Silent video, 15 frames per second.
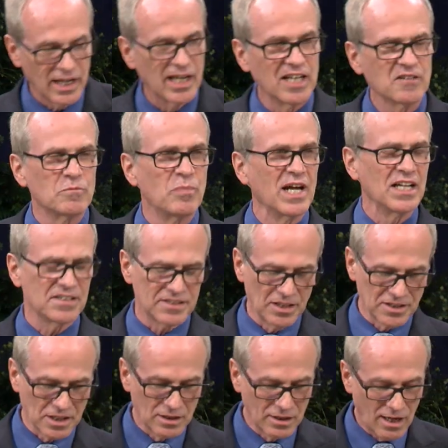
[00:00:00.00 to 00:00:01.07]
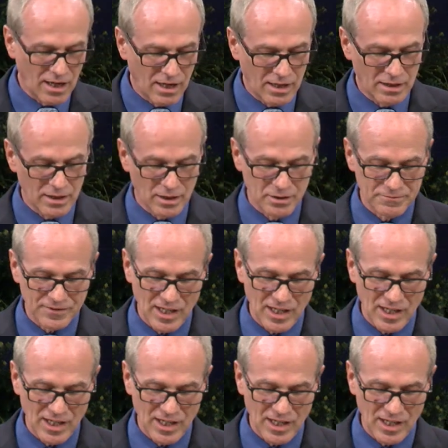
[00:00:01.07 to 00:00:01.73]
is based on the law of